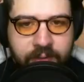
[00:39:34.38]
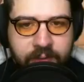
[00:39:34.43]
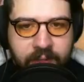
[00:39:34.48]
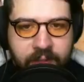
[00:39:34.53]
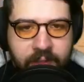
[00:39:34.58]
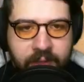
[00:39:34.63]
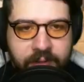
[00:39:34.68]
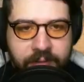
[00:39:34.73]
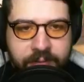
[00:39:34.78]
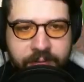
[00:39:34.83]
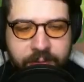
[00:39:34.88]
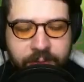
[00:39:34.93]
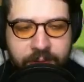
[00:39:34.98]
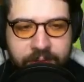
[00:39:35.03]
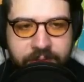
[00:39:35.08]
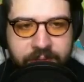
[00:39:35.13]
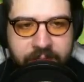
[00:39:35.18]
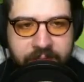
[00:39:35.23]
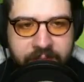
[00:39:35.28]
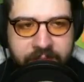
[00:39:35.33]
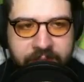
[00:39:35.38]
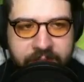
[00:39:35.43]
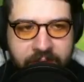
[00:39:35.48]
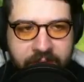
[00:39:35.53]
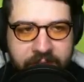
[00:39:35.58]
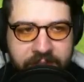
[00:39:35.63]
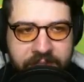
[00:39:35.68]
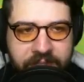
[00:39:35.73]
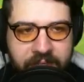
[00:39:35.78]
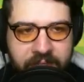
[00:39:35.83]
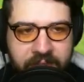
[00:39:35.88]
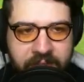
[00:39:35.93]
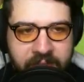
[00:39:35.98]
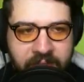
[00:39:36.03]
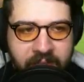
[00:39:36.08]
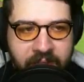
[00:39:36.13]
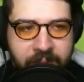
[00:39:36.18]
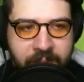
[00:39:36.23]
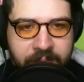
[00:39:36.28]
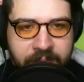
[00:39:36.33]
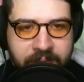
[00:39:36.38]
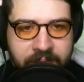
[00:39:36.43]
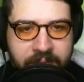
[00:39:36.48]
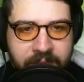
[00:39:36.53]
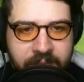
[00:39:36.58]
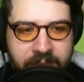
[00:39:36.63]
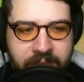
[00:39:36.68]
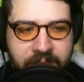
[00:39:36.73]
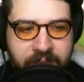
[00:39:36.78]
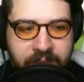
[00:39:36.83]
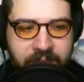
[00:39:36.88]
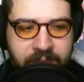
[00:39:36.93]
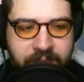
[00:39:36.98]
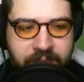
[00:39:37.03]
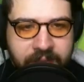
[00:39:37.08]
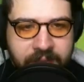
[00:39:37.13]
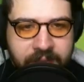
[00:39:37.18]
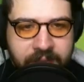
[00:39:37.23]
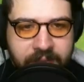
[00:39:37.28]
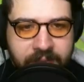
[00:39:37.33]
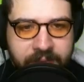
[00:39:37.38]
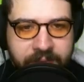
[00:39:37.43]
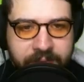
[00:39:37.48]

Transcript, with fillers: And of course I just gotta check the Able sisters.